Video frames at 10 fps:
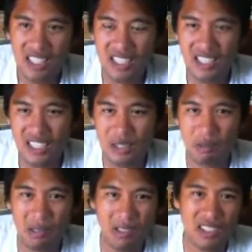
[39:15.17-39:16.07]
Okay, and that's
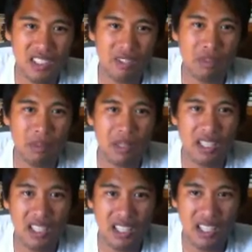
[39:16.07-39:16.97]
pretty much it for
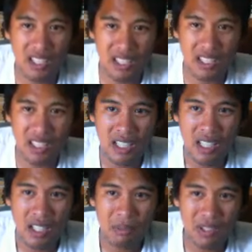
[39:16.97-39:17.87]
my uh,
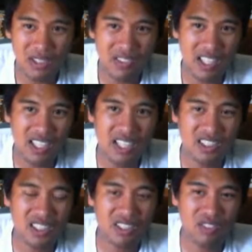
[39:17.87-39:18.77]
post-fight
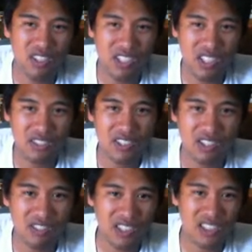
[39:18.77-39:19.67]
analysis for
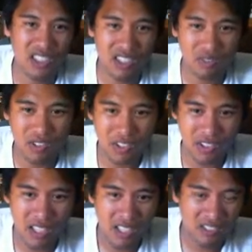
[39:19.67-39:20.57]
UFC
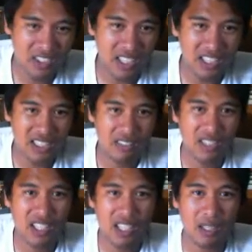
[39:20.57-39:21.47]
164. If you guys
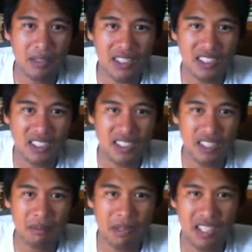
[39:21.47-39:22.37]
have any comments, just
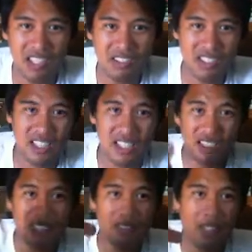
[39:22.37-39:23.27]
leave them below. And
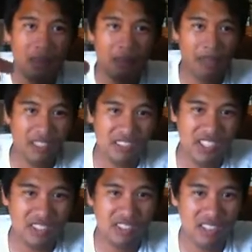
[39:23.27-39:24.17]
that's it for MMA for
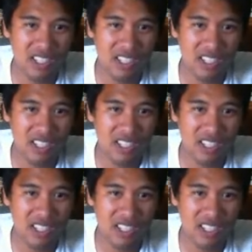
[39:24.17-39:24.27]
you.